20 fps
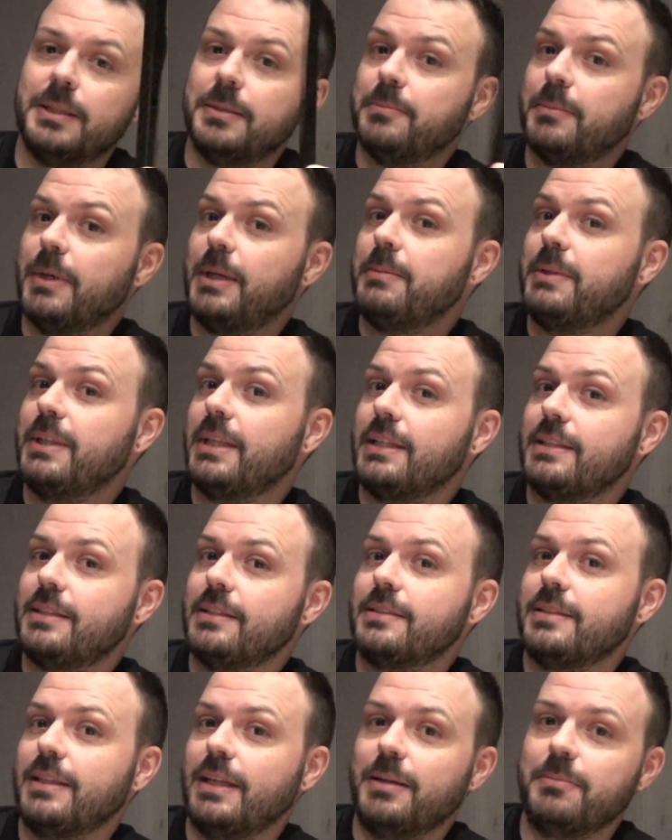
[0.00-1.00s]
Maybe that
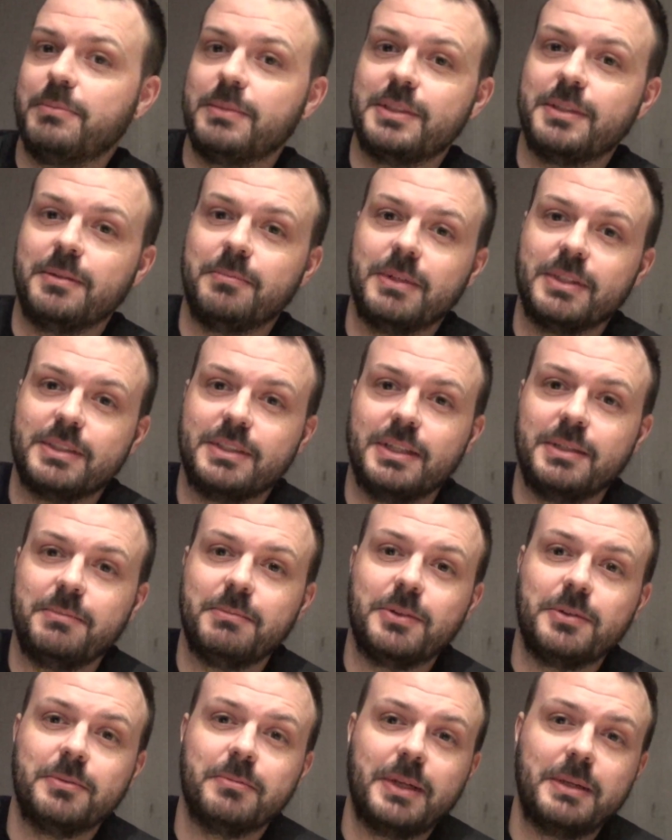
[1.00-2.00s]
doesn't happen so much
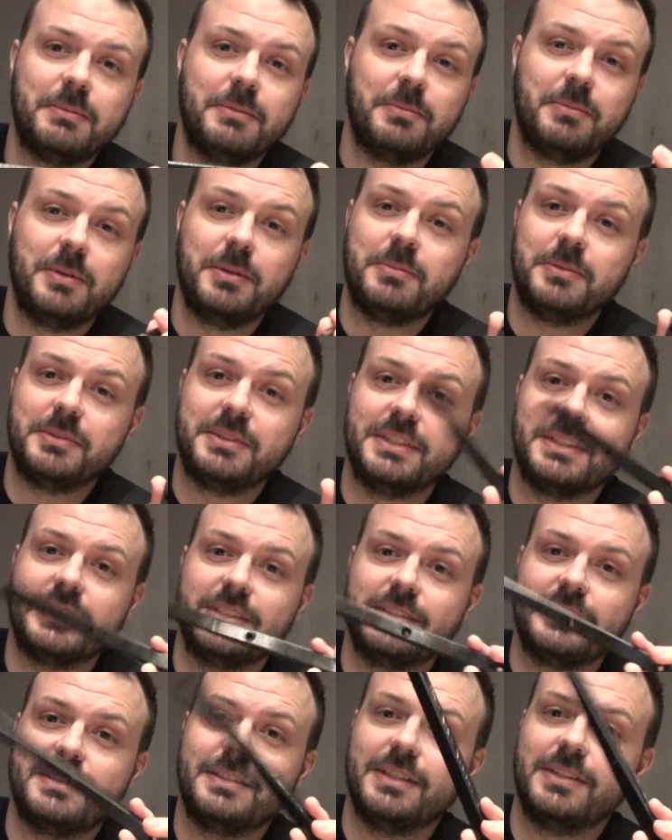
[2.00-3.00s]
anymore. Maybe people
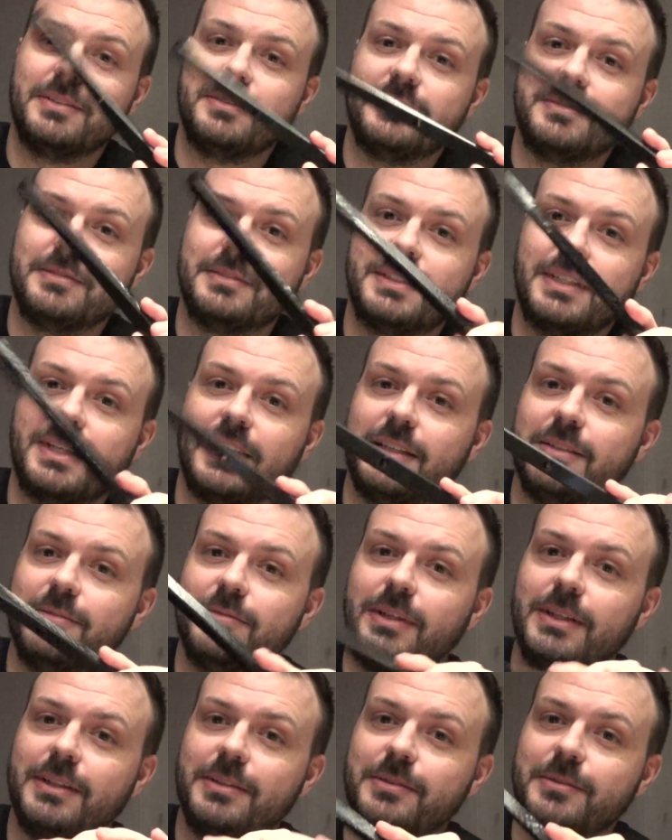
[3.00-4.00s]
just don't skate
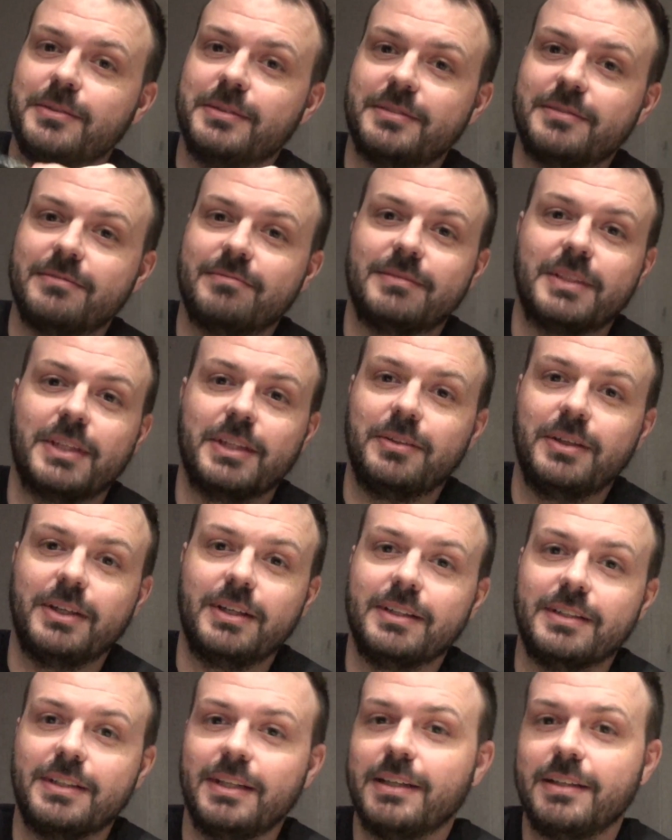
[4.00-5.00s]
rails so
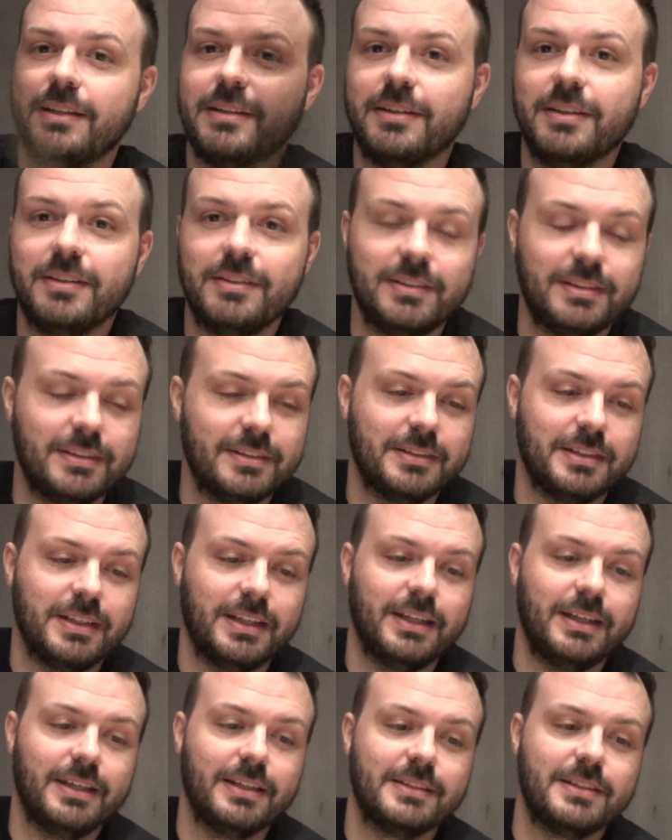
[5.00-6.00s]
hard. I don't know.
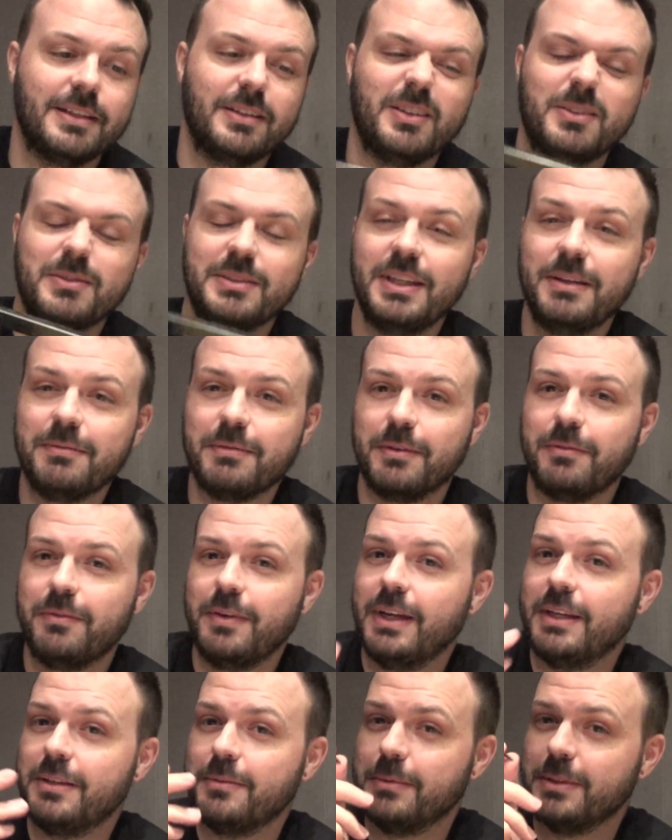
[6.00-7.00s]
So I was never a
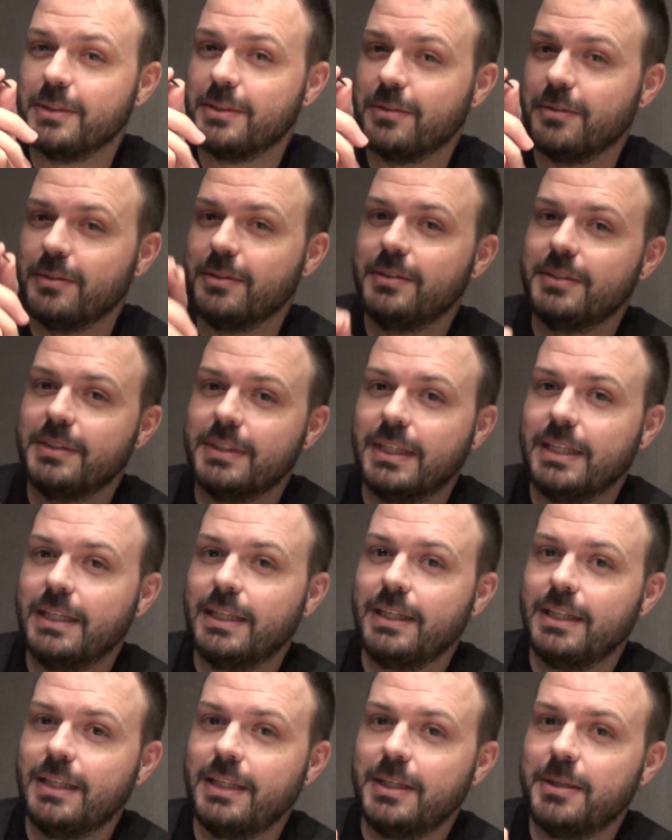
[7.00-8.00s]
fan of wood screws.
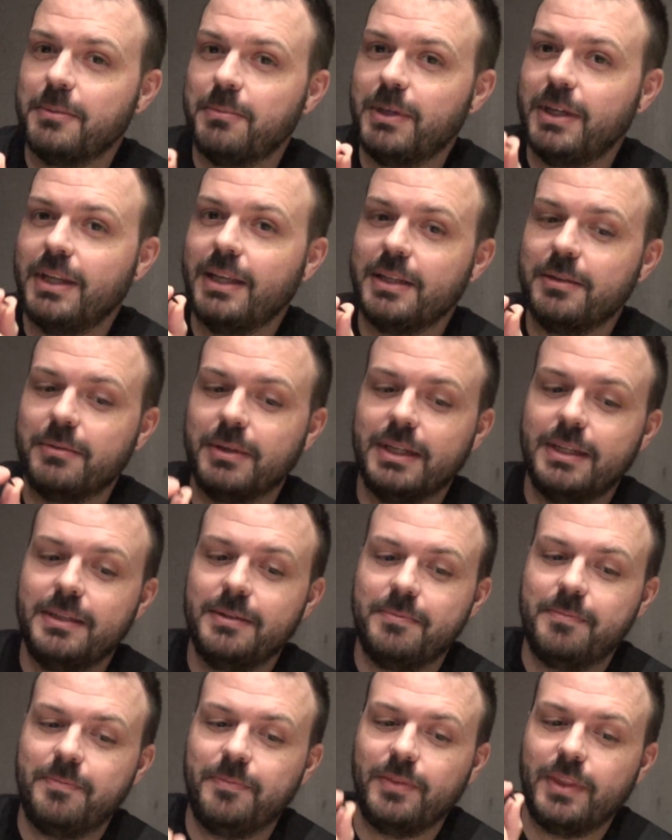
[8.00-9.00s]
But anyway,
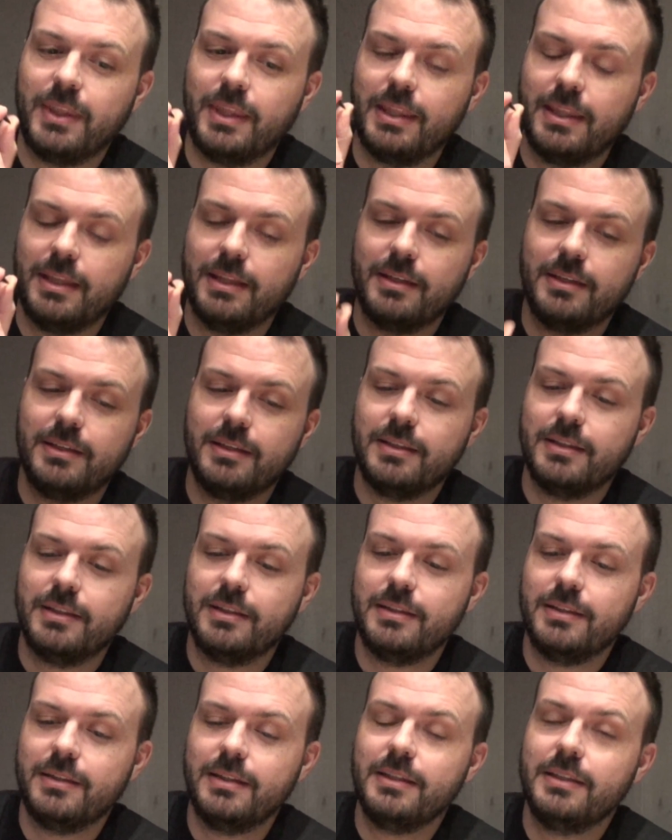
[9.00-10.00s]

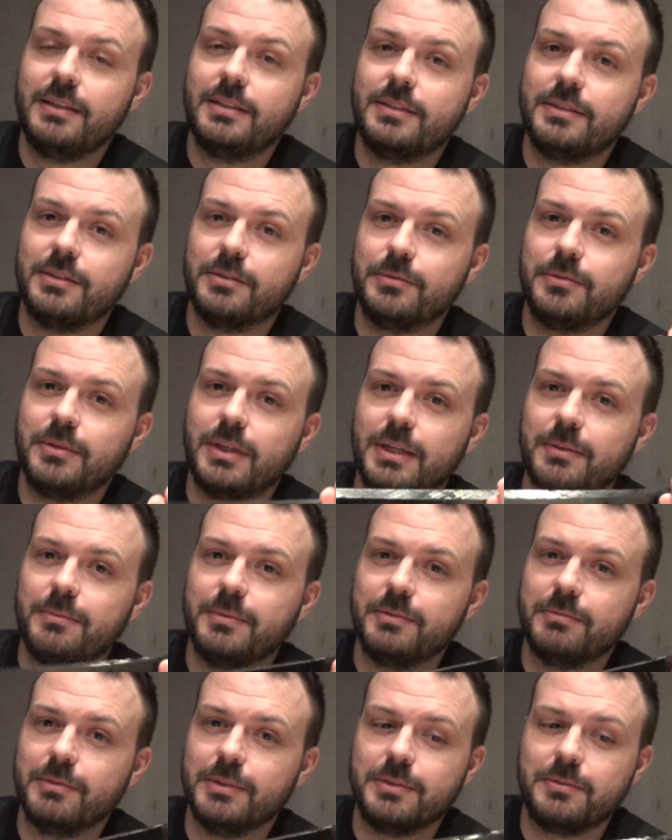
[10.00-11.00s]
these all come
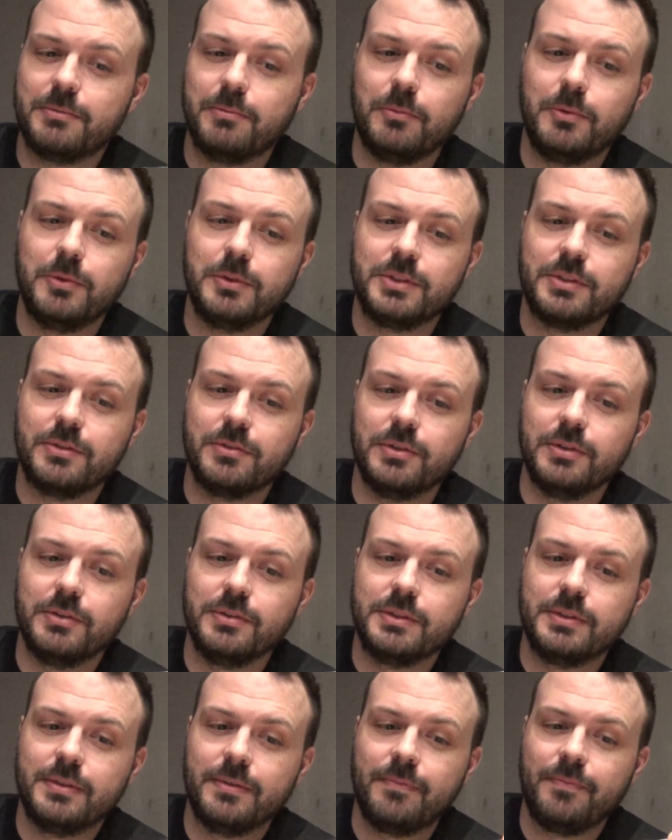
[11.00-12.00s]
with wood
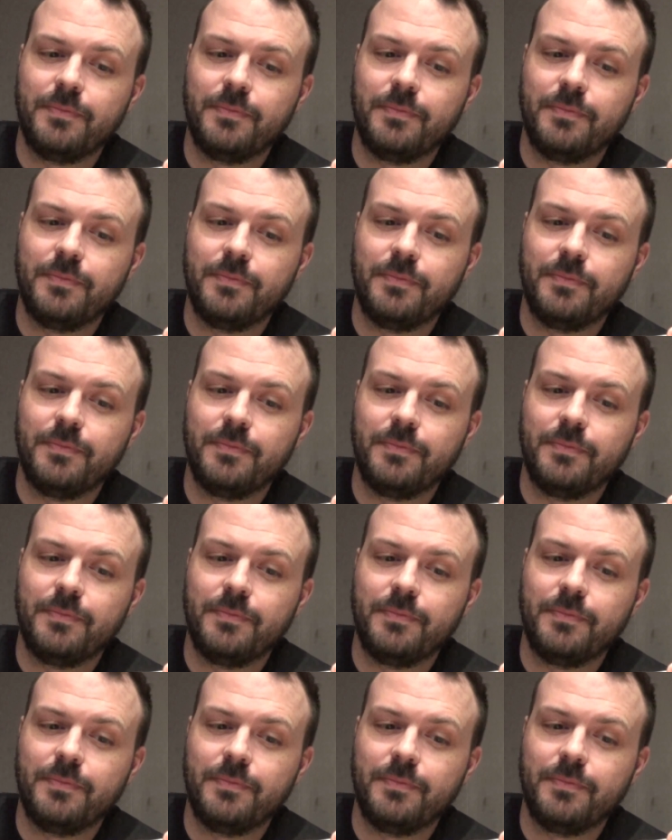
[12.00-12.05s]
screws.